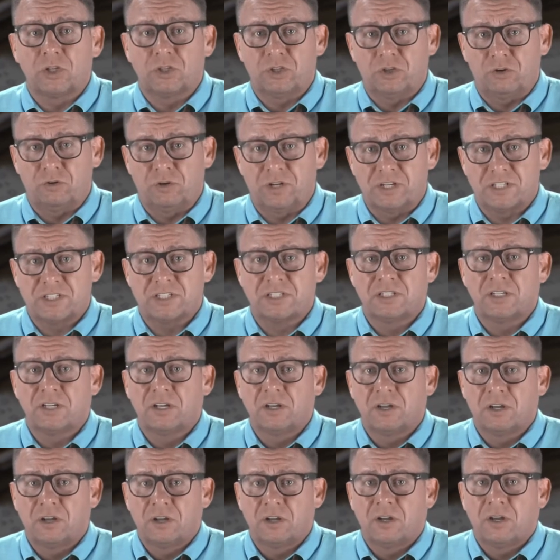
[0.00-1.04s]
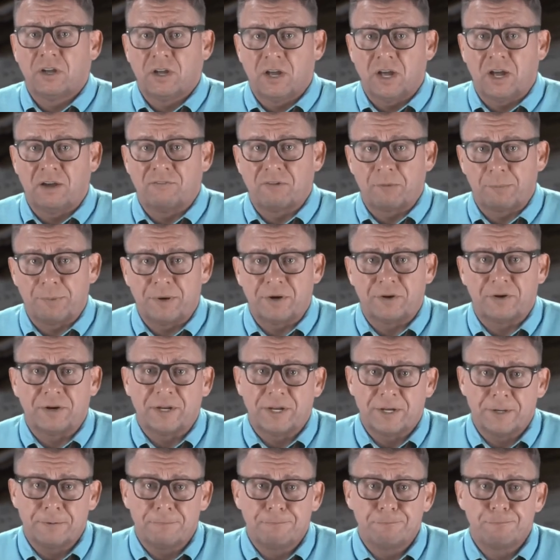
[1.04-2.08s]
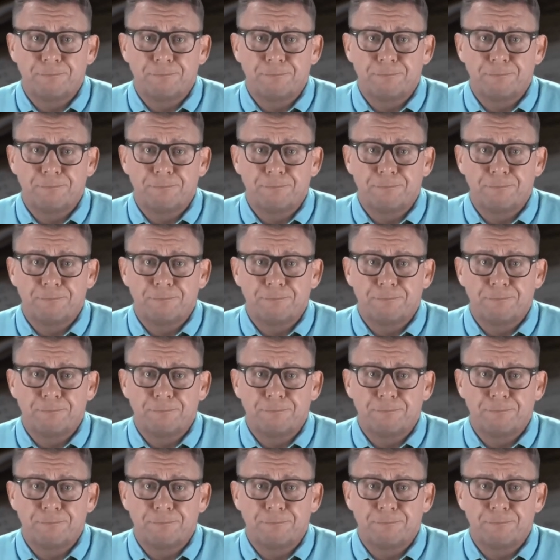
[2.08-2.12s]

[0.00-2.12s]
units of a period.